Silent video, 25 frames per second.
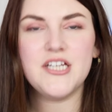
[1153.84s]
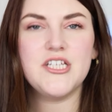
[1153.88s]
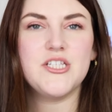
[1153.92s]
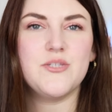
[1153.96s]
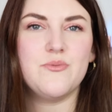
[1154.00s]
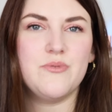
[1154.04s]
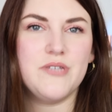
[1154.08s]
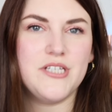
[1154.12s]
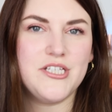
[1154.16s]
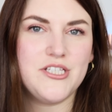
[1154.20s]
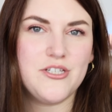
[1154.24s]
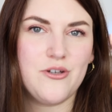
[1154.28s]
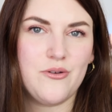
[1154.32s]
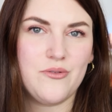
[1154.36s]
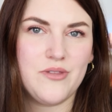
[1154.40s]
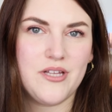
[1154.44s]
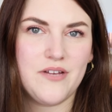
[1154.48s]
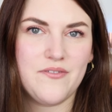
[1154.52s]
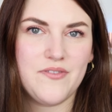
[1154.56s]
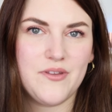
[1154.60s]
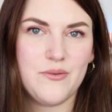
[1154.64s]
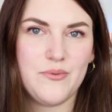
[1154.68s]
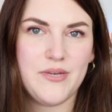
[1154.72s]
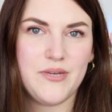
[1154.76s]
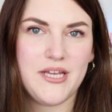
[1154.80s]
I just really don't
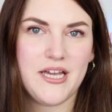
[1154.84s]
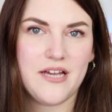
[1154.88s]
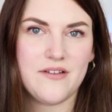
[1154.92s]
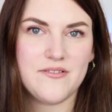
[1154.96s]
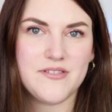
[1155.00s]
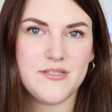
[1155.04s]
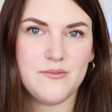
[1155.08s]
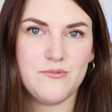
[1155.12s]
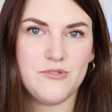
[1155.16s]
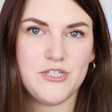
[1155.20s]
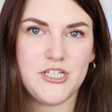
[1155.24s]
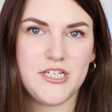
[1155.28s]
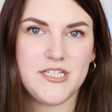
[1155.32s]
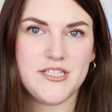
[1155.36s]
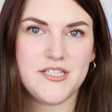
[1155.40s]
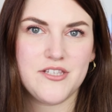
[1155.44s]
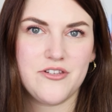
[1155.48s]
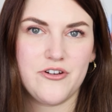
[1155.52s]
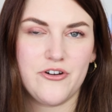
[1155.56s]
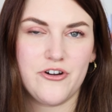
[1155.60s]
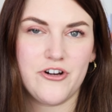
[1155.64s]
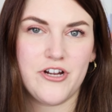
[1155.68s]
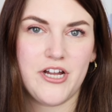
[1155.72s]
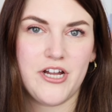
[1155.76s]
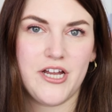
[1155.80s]
love that we have some shades
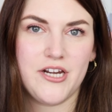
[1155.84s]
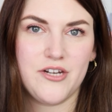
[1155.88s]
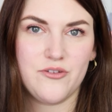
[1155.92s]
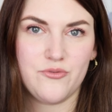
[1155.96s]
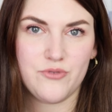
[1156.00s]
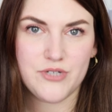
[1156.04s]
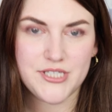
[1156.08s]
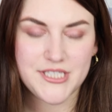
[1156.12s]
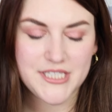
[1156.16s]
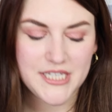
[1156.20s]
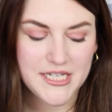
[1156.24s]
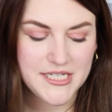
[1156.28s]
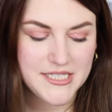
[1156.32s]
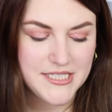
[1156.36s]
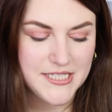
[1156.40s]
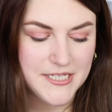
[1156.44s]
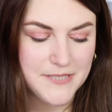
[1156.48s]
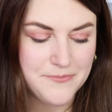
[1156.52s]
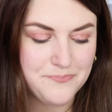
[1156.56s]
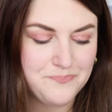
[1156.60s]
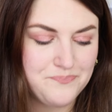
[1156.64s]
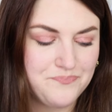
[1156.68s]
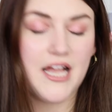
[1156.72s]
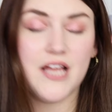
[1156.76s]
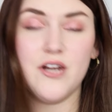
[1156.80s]
that are kind of
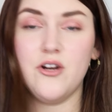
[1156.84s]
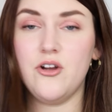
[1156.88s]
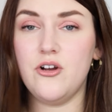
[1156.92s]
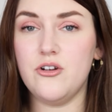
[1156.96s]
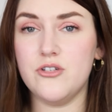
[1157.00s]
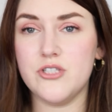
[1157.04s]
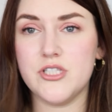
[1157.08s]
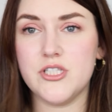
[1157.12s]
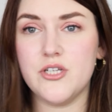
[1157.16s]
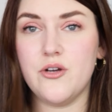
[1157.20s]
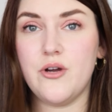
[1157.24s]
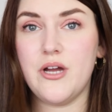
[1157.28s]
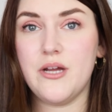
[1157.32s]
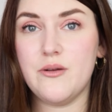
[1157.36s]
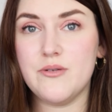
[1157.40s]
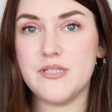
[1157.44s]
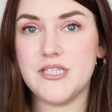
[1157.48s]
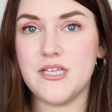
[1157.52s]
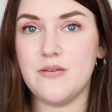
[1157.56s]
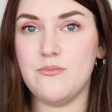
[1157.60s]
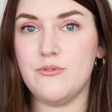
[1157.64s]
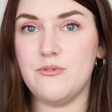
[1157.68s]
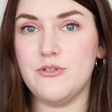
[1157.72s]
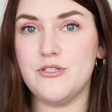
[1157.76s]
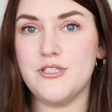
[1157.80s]
redundant. And also I
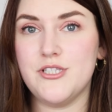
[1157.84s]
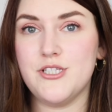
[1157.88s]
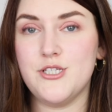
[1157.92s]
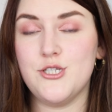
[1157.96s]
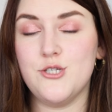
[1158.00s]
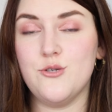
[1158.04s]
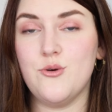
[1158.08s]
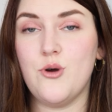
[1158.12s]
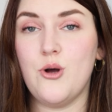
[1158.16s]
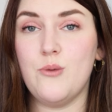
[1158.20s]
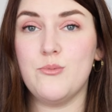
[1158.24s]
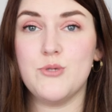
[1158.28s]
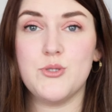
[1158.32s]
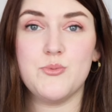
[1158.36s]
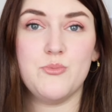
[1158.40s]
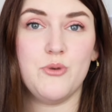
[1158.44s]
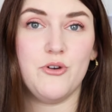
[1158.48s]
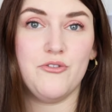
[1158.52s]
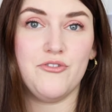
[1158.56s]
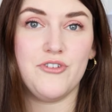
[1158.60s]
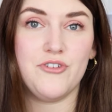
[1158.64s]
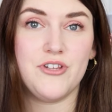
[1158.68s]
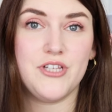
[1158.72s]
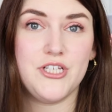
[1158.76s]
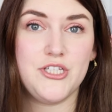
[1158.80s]
was able to almost
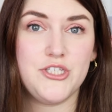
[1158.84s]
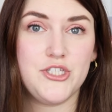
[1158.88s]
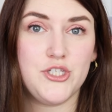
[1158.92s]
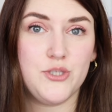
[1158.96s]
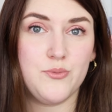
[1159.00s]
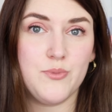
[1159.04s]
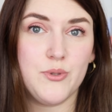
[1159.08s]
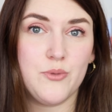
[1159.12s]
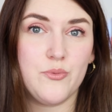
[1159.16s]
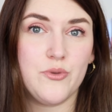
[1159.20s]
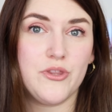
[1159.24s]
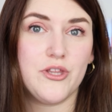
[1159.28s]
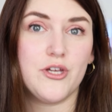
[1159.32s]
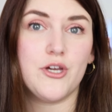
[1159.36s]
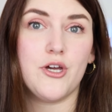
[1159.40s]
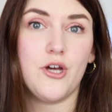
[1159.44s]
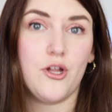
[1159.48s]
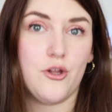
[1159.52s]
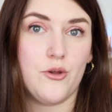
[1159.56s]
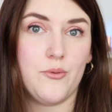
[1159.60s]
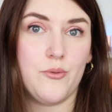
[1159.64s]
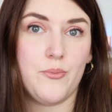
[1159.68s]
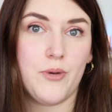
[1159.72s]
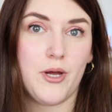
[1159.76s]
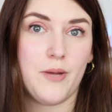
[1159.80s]
perfectly dupe it with a
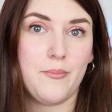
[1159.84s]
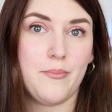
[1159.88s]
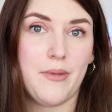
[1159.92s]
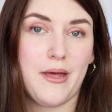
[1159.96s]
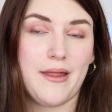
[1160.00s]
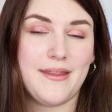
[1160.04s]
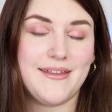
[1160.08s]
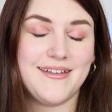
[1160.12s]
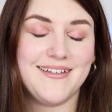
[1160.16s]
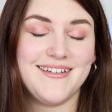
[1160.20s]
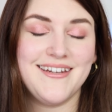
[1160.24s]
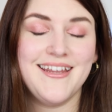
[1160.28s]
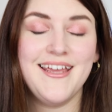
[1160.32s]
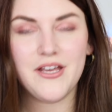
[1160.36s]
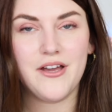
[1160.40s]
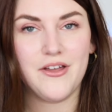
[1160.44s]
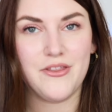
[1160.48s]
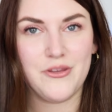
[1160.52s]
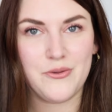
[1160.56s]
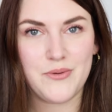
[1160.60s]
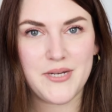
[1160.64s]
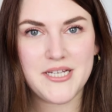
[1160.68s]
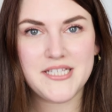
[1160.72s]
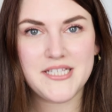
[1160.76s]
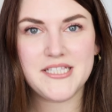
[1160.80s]
ColourPop palette.
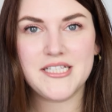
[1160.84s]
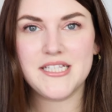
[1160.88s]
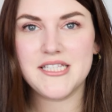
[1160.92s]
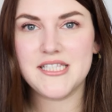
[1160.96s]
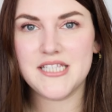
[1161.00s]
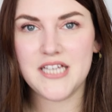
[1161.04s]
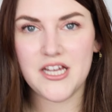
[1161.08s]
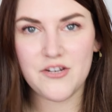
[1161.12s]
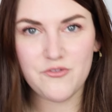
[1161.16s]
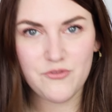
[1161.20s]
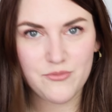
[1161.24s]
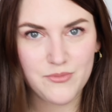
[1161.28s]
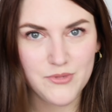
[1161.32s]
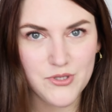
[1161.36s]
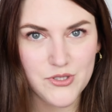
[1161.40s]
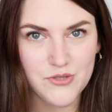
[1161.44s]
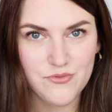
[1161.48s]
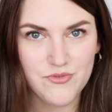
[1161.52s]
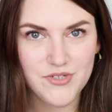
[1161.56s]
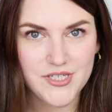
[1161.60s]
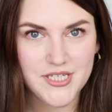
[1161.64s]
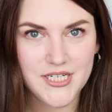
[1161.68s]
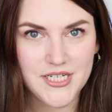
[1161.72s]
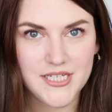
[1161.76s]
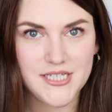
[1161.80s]
Otherwise, aside from
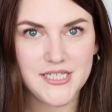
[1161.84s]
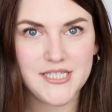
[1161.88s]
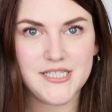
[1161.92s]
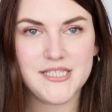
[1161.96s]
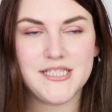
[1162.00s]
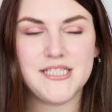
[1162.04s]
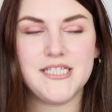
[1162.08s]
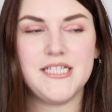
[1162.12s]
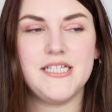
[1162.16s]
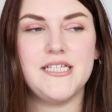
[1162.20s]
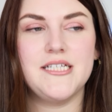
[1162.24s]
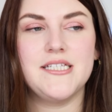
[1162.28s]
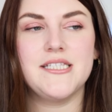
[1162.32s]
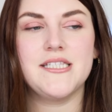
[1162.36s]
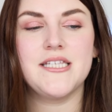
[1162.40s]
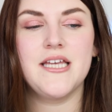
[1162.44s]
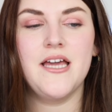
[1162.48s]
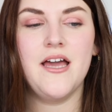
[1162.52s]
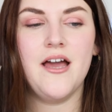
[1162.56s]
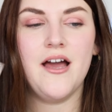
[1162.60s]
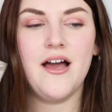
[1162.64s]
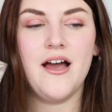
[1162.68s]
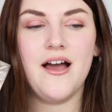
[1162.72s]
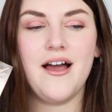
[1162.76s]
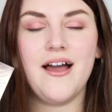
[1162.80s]
those redundancies,
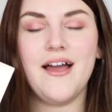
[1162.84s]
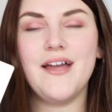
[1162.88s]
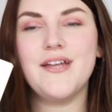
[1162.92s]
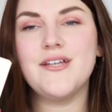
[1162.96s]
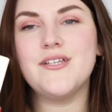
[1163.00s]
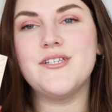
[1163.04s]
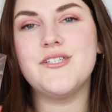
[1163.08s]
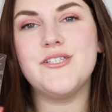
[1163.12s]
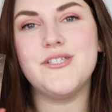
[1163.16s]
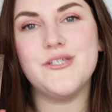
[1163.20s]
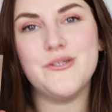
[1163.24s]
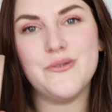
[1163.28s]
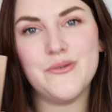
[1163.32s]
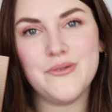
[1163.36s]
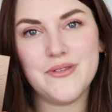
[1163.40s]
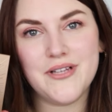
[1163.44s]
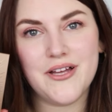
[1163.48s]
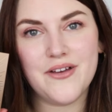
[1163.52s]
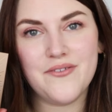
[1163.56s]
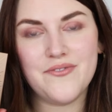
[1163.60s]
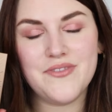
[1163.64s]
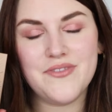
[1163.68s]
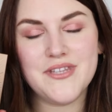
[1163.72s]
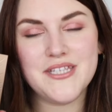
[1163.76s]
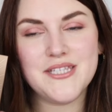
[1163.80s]
I do
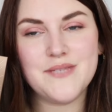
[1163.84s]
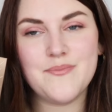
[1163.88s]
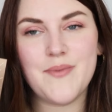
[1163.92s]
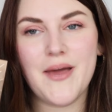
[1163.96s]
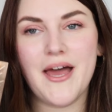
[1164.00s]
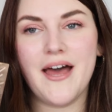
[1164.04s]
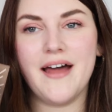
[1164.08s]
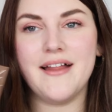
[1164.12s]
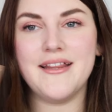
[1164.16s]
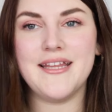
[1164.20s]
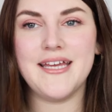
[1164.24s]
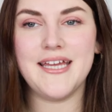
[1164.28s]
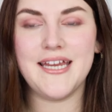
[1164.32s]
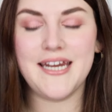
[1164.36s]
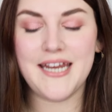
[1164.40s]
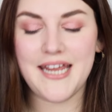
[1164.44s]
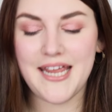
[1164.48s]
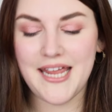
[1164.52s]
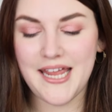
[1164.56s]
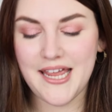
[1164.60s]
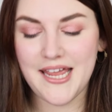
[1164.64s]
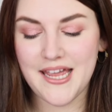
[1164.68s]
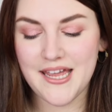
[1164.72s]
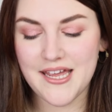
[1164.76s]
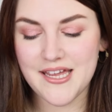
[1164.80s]
love this palette,
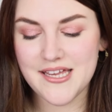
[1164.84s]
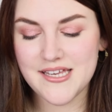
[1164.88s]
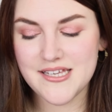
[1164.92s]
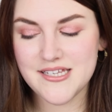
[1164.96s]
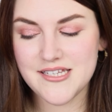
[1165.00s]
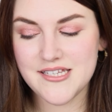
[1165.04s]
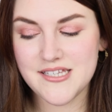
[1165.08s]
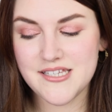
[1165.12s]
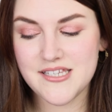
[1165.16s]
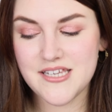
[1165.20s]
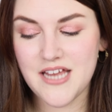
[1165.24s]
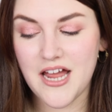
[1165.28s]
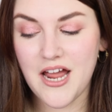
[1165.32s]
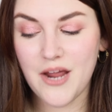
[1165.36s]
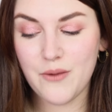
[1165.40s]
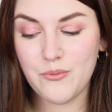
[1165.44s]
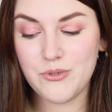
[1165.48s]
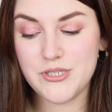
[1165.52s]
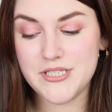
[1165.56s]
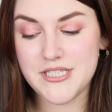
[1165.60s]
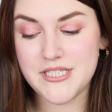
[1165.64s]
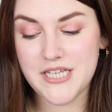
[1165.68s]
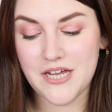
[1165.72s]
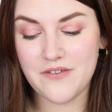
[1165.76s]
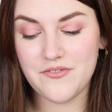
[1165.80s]
and I
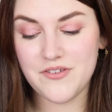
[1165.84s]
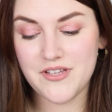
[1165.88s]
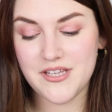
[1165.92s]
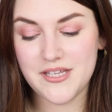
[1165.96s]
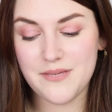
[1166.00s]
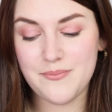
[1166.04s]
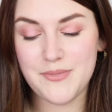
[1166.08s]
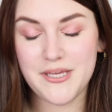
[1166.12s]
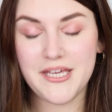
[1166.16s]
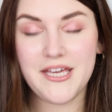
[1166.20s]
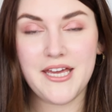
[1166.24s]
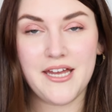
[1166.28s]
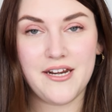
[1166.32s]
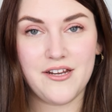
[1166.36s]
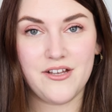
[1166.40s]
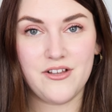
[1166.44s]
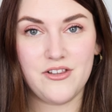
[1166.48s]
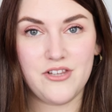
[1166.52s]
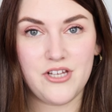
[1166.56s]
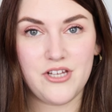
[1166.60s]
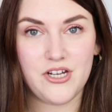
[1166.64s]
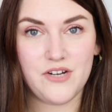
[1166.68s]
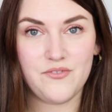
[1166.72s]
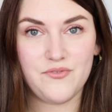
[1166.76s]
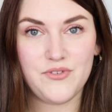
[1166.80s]
will definitely be getting a
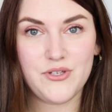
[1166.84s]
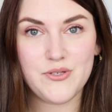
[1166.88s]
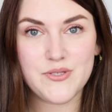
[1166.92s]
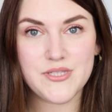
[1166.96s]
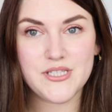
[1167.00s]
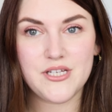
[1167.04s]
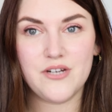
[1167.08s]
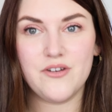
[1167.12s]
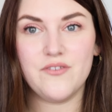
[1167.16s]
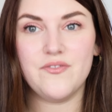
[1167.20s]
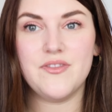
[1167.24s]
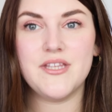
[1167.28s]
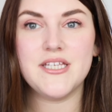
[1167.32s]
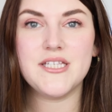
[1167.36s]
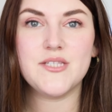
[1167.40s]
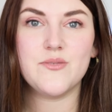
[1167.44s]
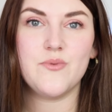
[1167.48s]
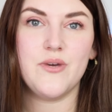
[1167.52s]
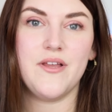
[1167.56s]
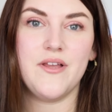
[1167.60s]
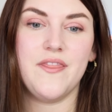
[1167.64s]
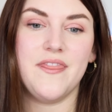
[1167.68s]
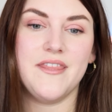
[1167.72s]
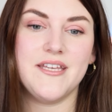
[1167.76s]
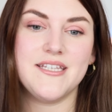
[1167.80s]
lot of use out of this one.